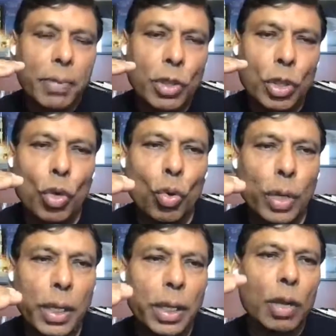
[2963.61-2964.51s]

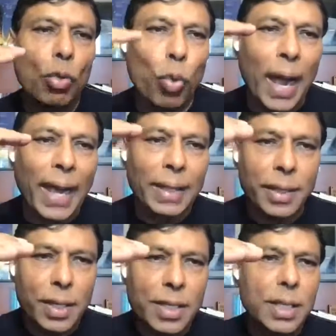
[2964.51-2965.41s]
knowing why
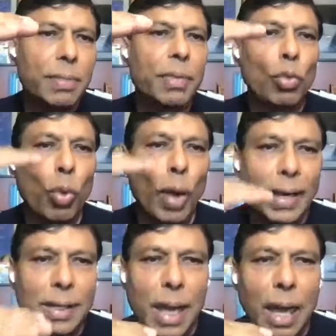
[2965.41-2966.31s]
this,
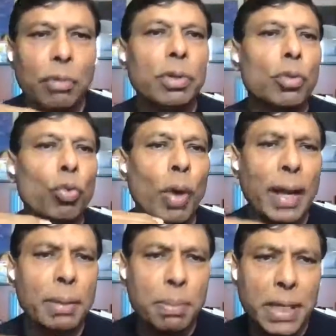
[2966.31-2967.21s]
why now,
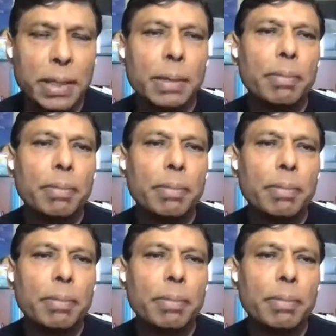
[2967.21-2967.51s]
why me.